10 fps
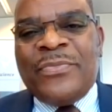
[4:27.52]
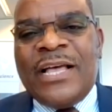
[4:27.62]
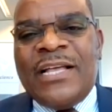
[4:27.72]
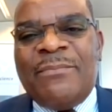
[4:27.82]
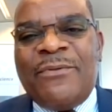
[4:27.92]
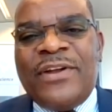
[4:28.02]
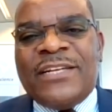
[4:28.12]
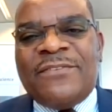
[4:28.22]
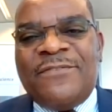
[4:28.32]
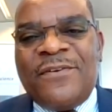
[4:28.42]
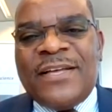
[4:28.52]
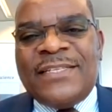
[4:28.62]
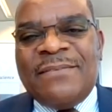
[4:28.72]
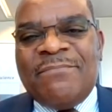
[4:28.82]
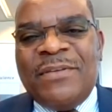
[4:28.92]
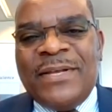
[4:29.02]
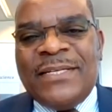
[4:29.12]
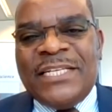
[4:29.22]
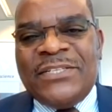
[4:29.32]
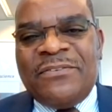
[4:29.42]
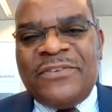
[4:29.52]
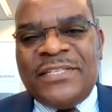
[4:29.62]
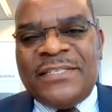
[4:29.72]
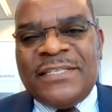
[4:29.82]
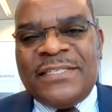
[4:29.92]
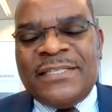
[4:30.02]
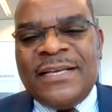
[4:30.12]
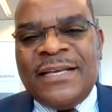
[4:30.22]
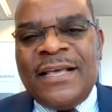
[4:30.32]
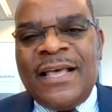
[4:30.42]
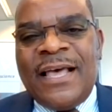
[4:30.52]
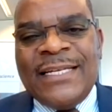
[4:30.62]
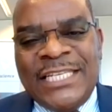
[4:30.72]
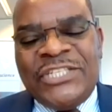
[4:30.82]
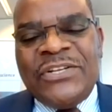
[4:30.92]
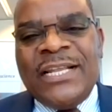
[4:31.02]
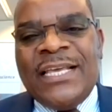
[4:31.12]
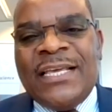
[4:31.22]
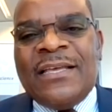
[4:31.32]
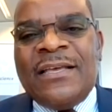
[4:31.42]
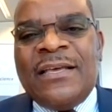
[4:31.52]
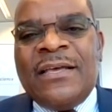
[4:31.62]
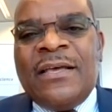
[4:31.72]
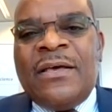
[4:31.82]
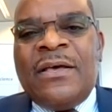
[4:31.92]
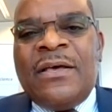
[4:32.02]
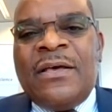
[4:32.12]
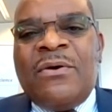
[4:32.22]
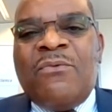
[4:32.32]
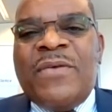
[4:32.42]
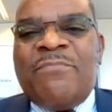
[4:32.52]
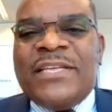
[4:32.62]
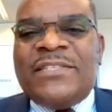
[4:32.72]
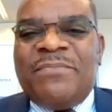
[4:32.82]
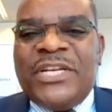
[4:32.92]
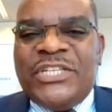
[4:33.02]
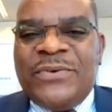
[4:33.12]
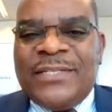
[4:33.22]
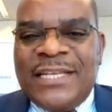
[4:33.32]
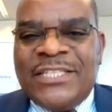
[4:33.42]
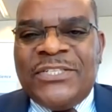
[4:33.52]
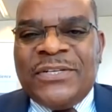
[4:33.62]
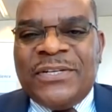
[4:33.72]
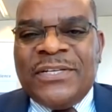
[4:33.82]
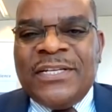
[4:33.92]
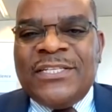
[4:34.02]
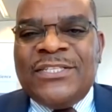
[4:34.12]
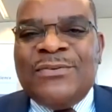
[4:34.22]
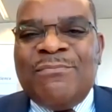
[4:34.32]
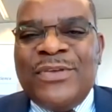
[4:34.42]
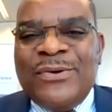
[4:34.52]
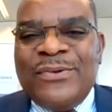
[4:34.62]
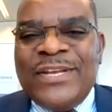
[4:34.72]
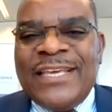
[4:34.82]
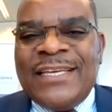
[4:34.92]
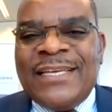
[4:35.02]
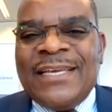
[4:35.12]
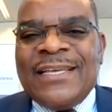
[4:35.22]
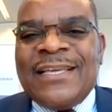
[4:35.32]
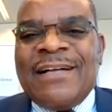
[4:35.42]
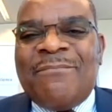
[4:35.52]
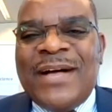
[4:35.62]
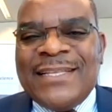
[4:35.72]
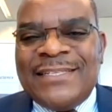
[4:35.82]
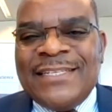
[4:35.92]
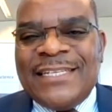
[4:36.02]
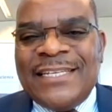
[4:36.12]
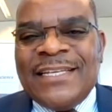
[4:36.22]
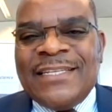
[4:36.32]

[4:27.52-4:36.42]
and product-focused implementation research. Additionally, we pay special attention to building capacity